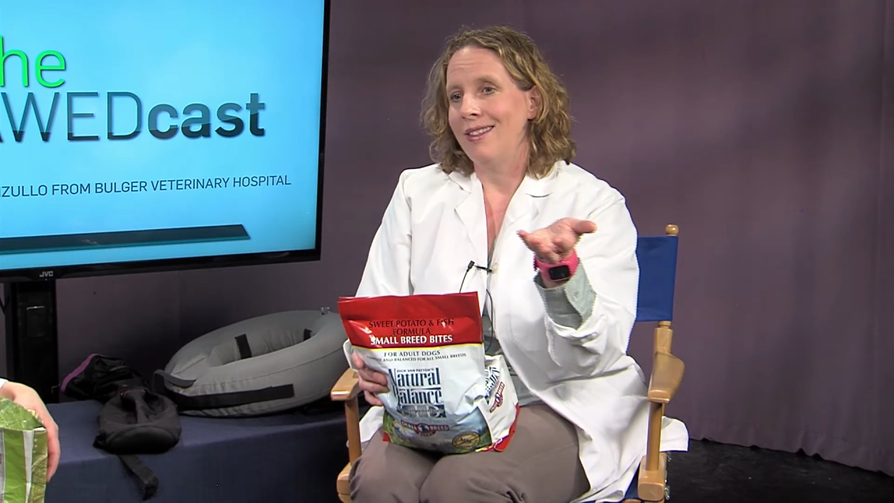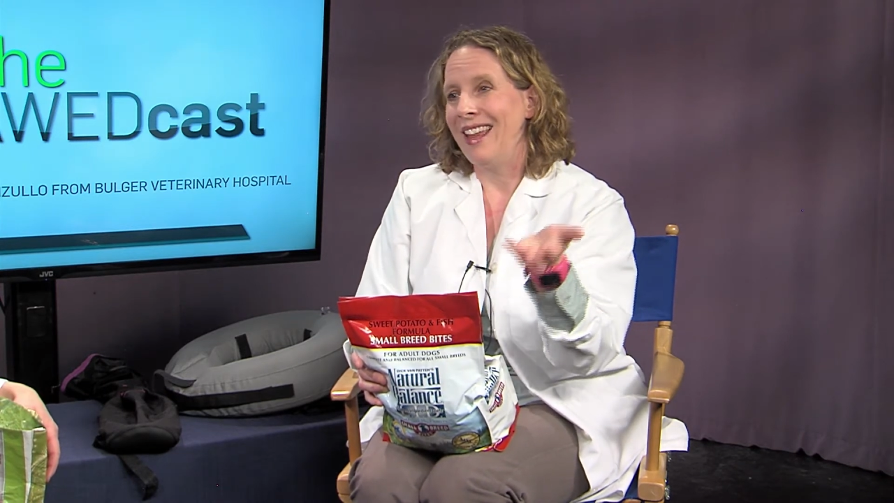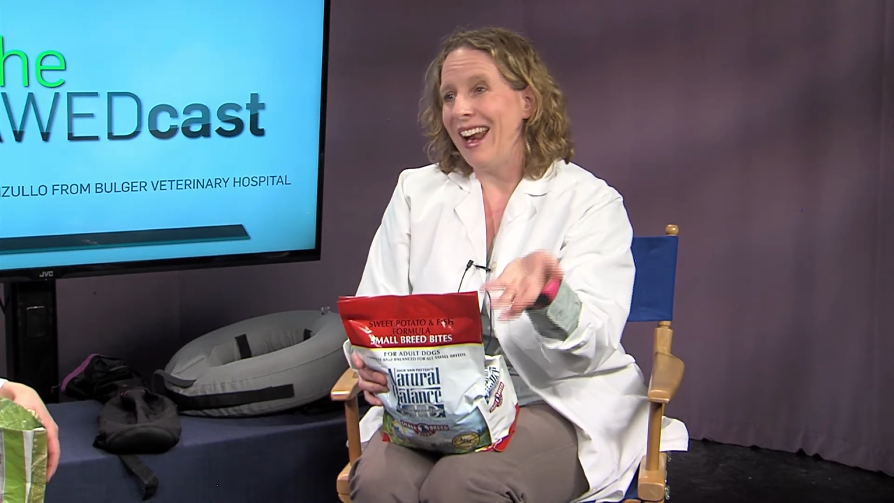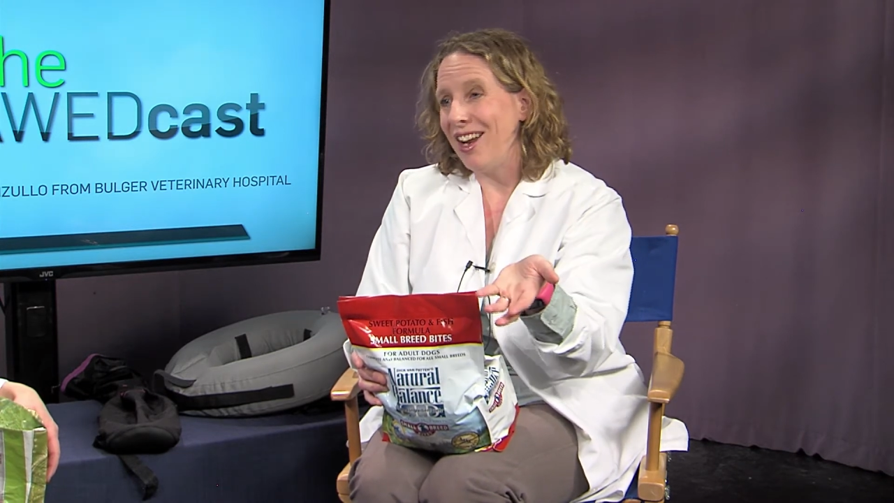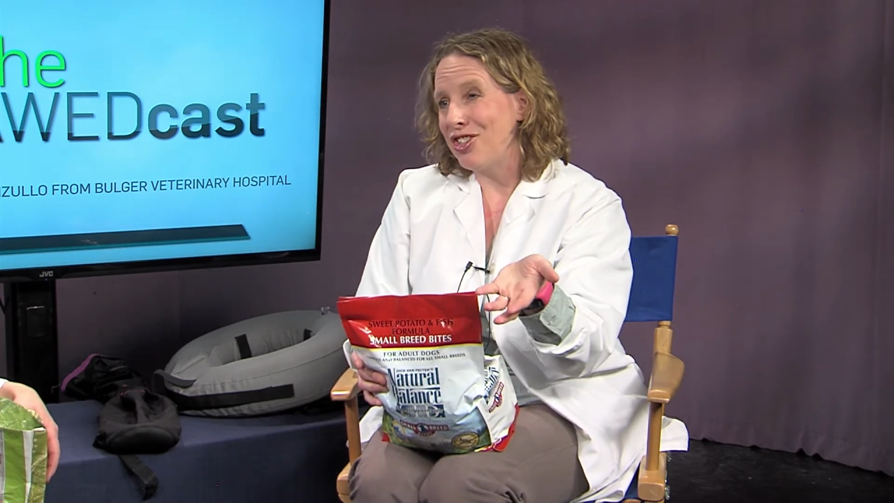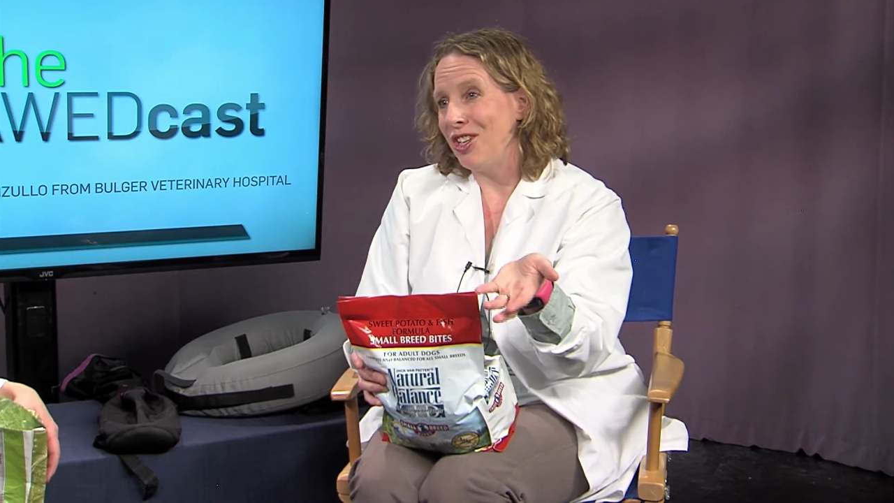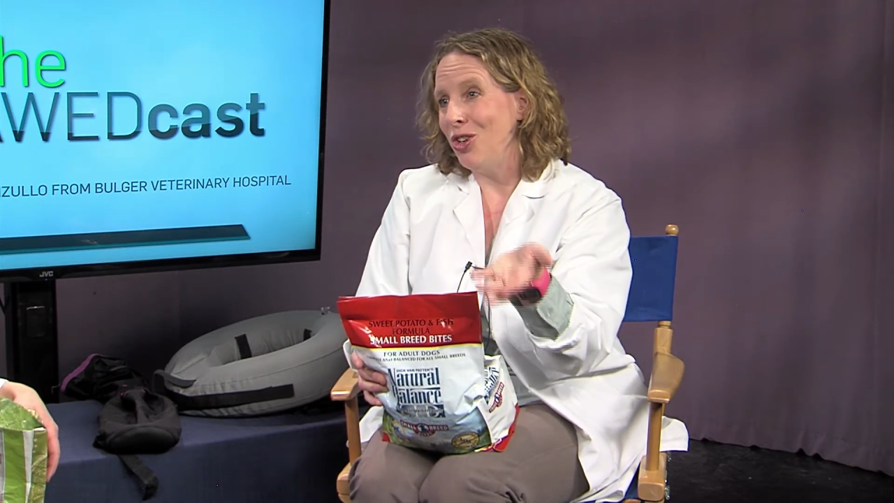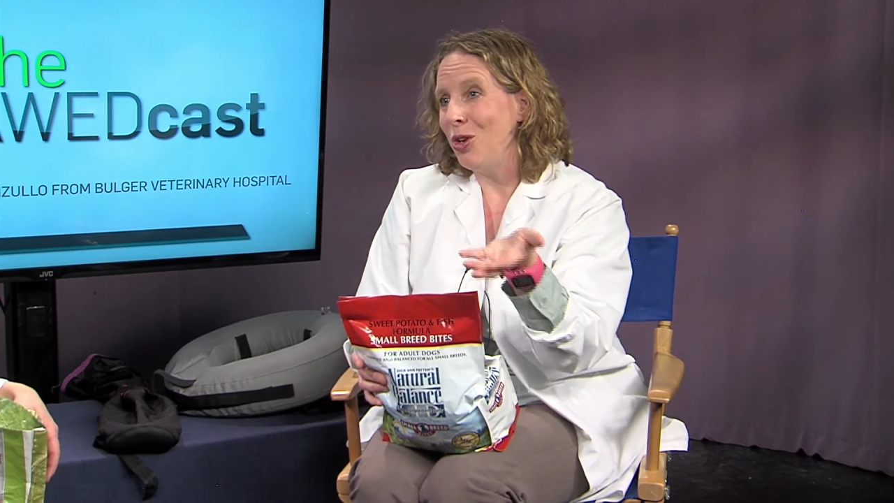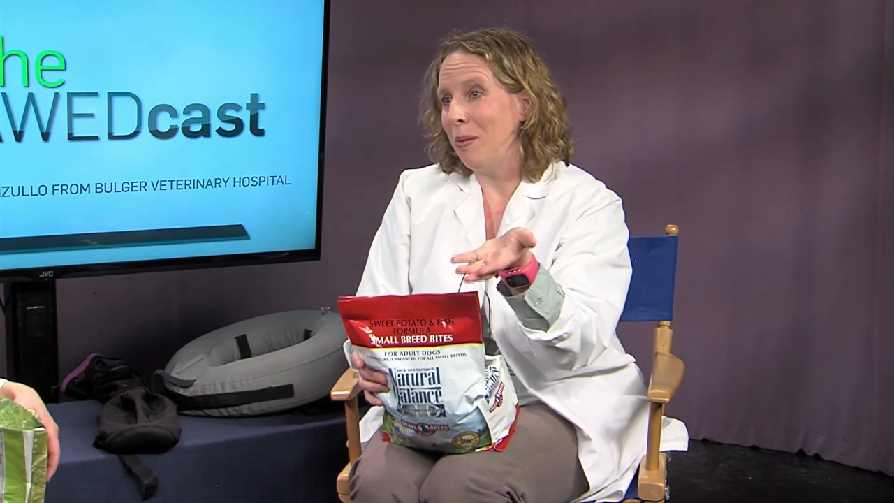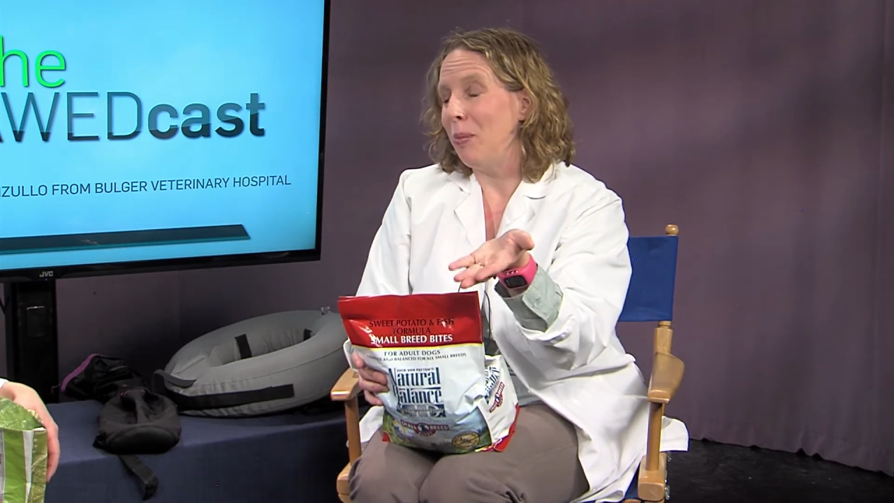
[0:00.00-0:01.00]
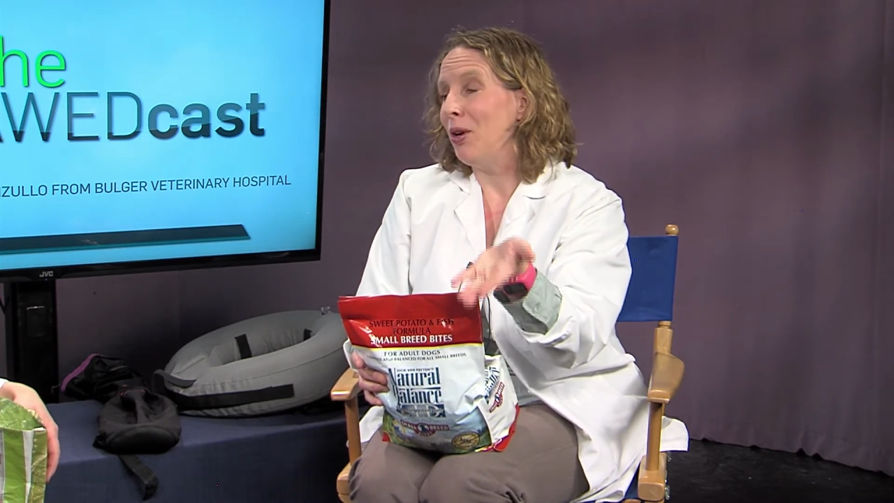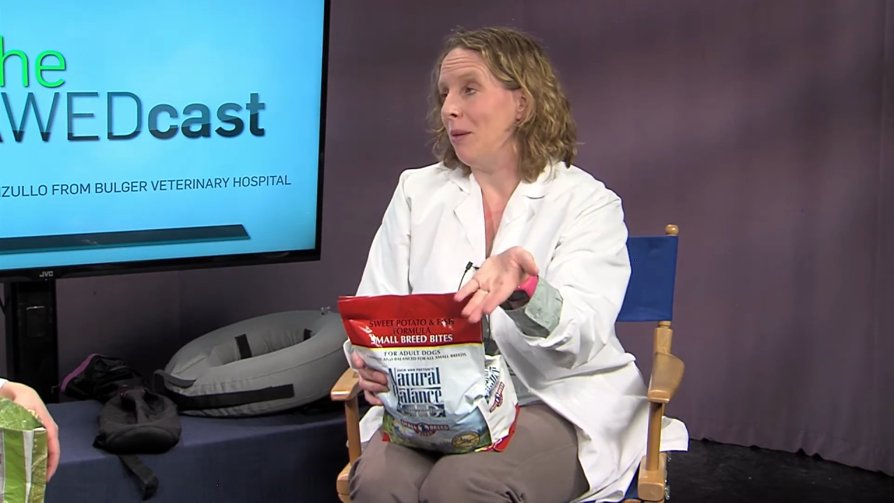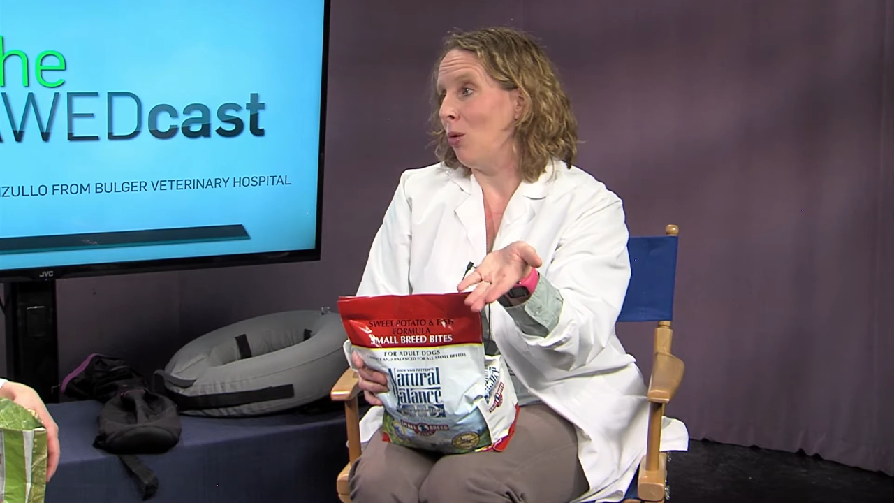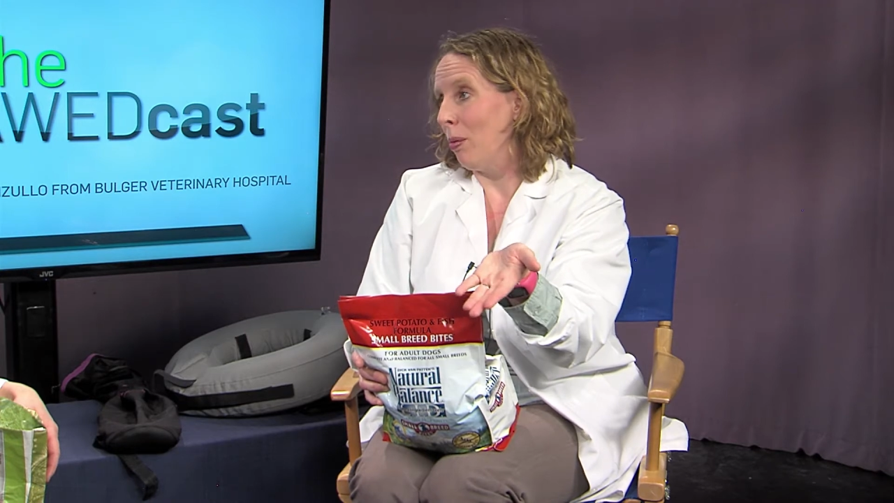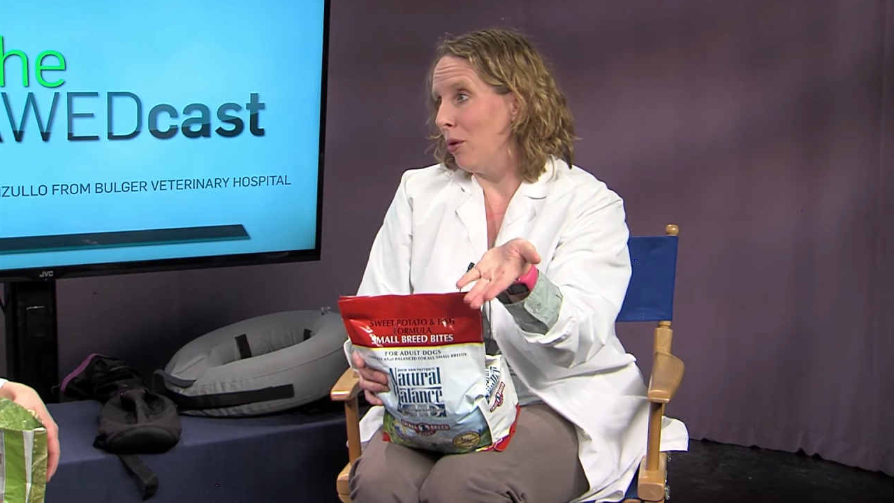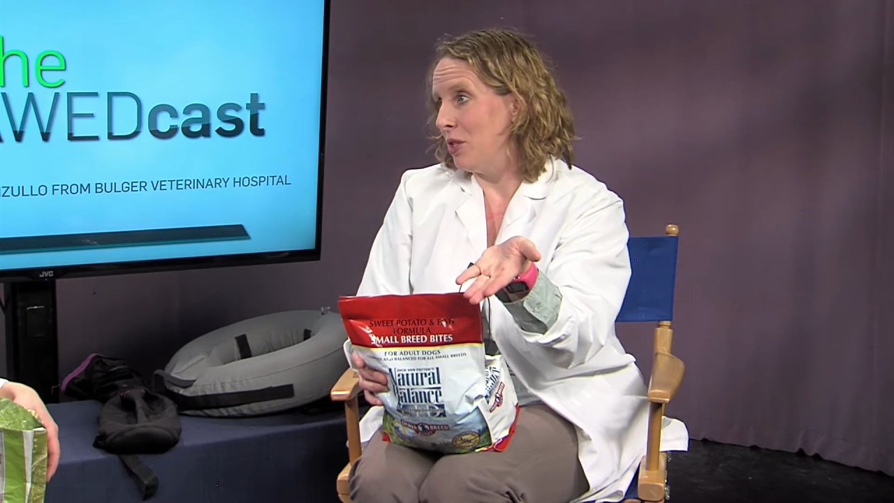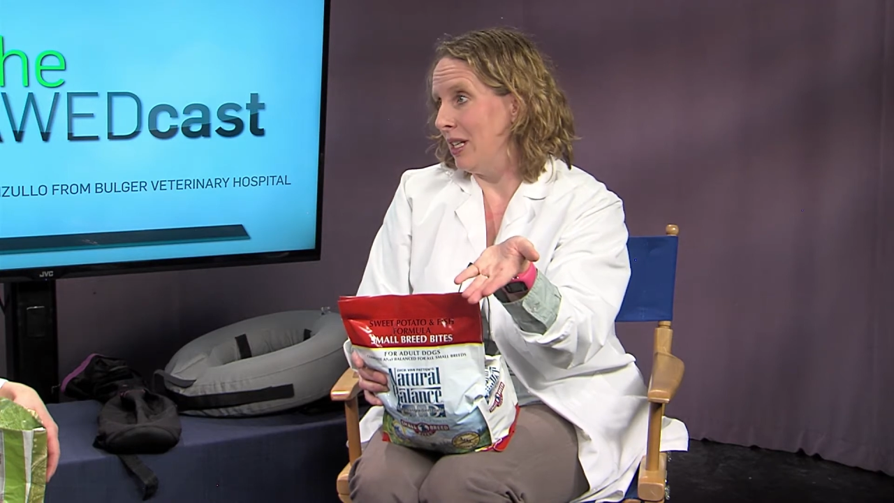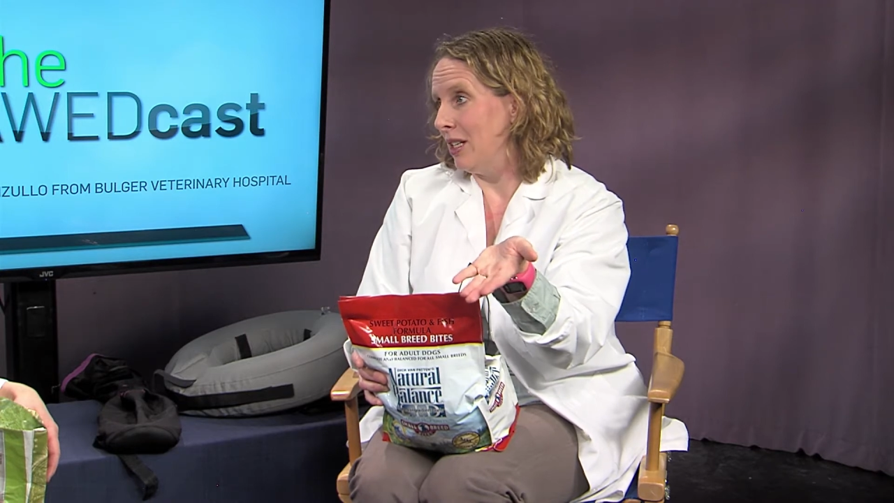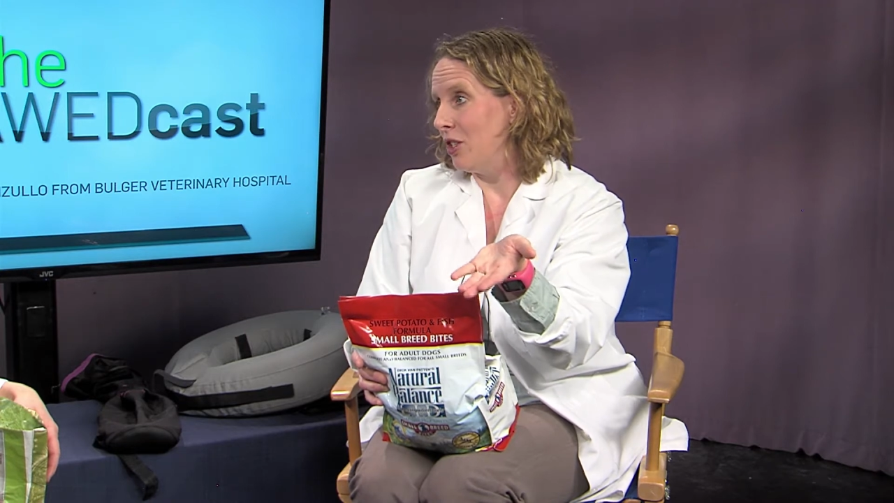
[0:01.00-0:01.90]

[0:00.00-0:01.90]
That actually, you could be putting more protein